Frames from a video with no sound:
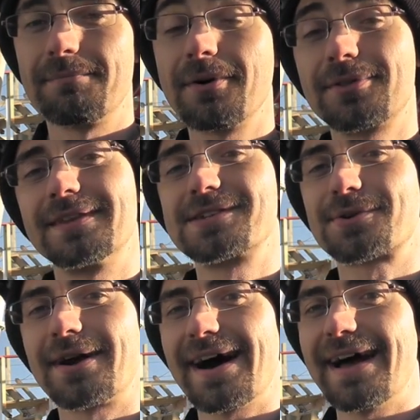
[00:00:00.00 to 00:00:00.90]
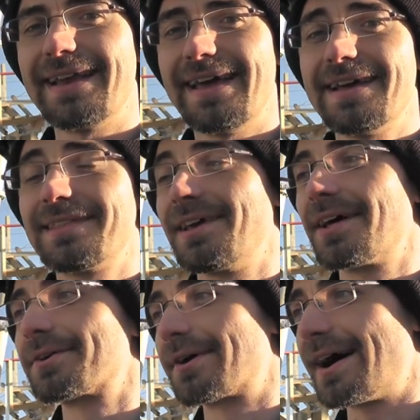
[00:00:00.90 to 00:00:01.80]
Both this ride and the
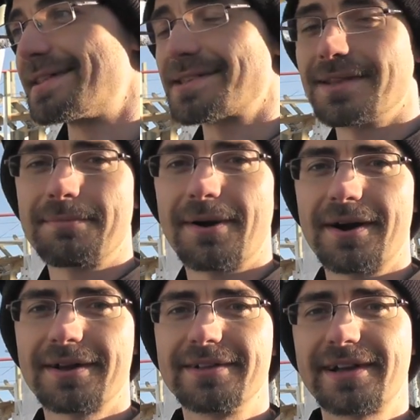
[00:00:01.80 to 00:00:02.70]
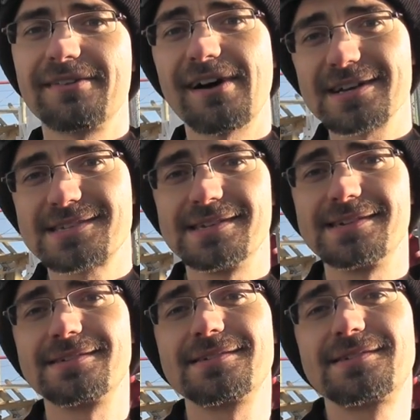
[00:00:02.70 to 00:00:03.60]
other rides in the park, like
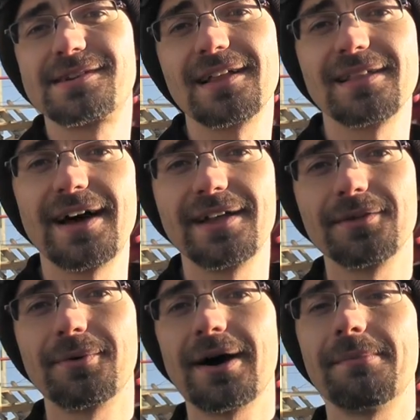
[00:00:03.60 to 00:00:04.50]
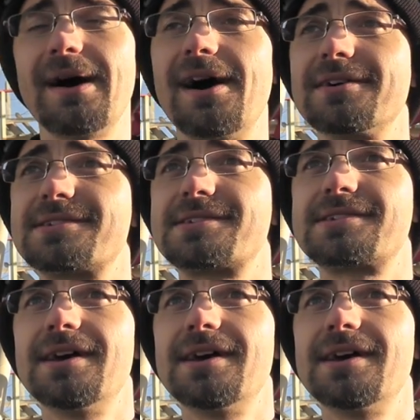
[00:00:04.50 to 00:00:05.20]
Kvasten, Jätline, and the Wild Mouse.